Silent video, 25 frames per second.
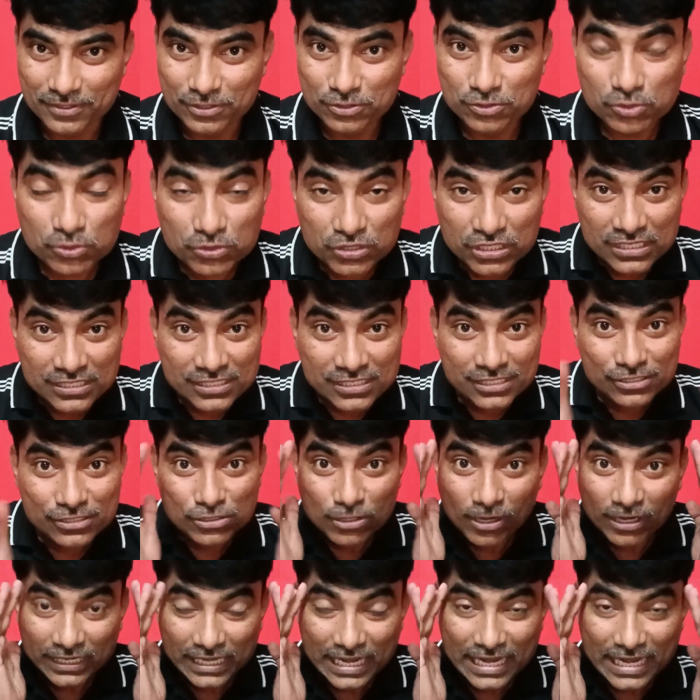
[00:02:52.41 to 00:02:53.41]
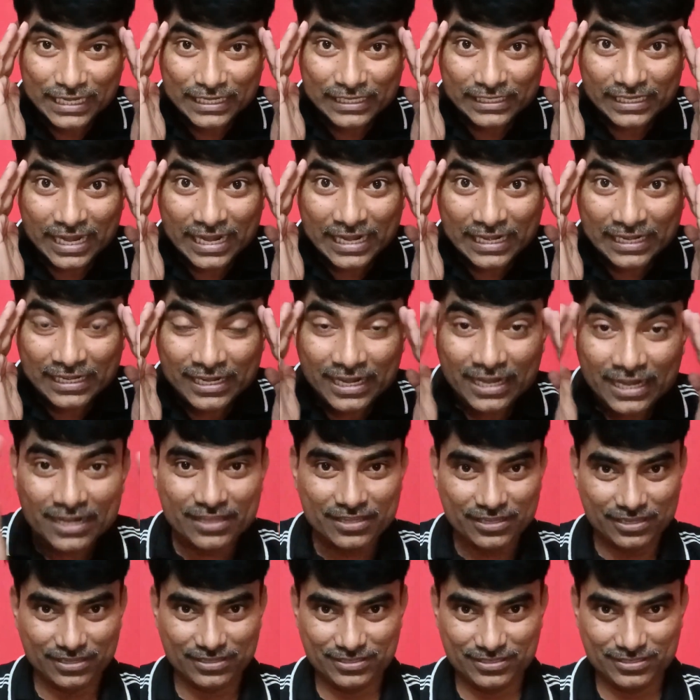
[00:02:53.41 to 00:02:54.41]
So this is not
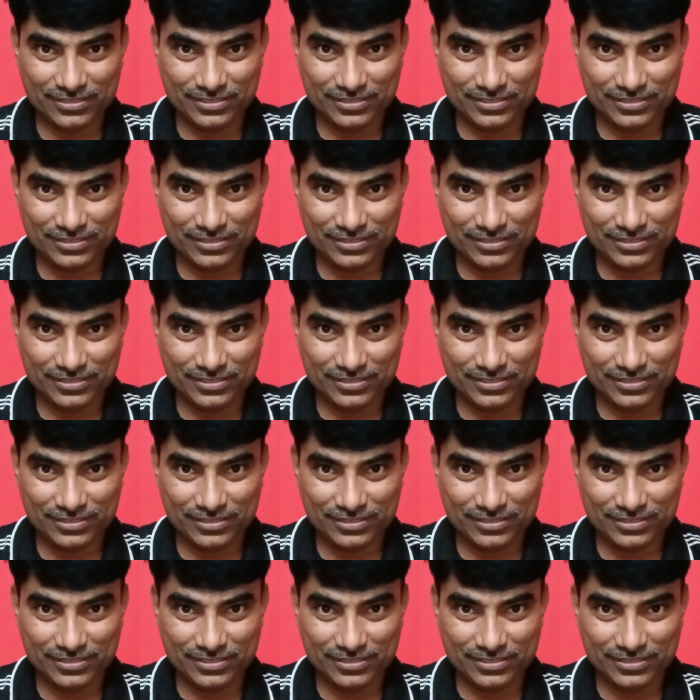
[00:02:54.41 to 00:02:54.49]
intended